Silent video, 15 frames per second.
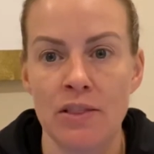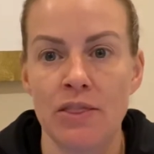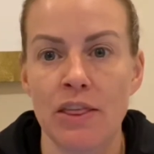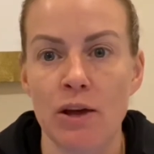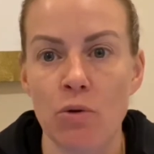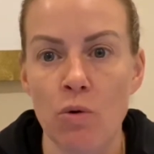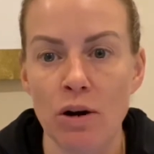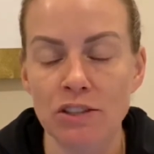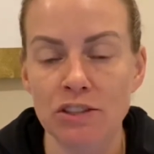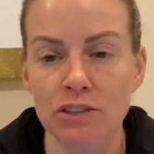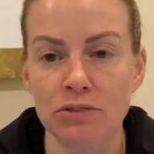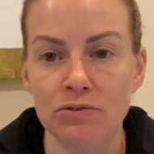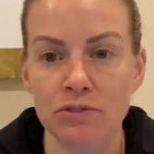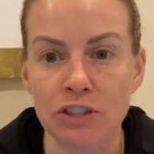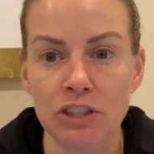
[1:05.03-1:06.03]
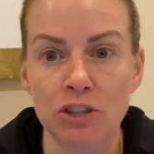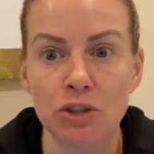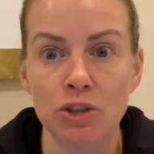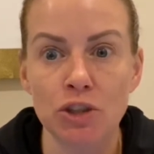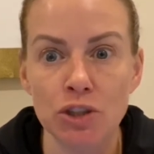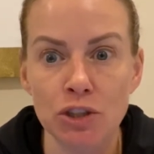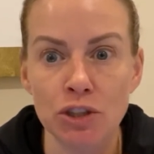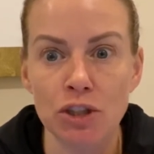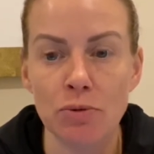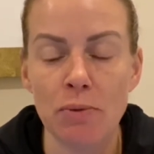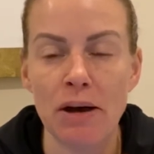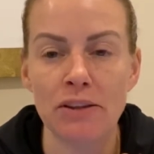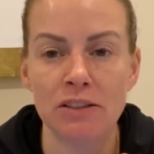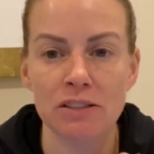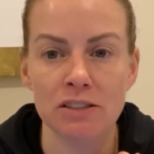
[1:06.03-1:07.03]
They want to feel good
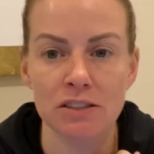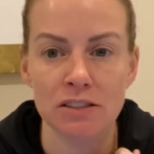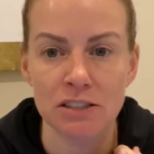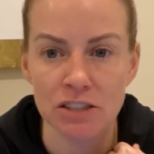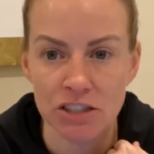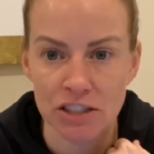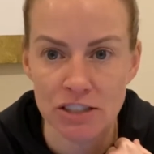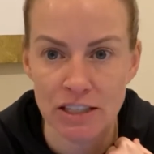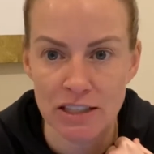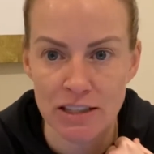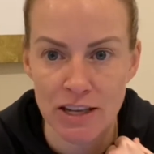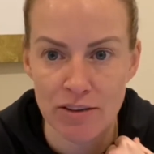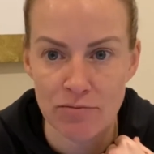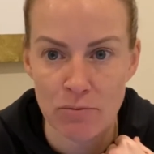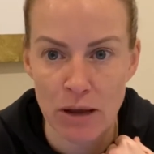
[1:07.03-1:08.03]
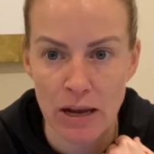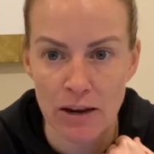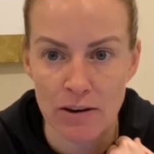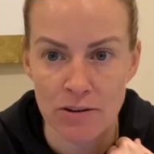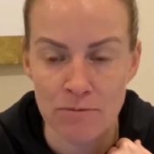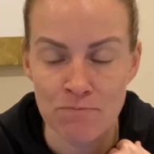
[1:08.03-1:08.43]
about this decision that they've made.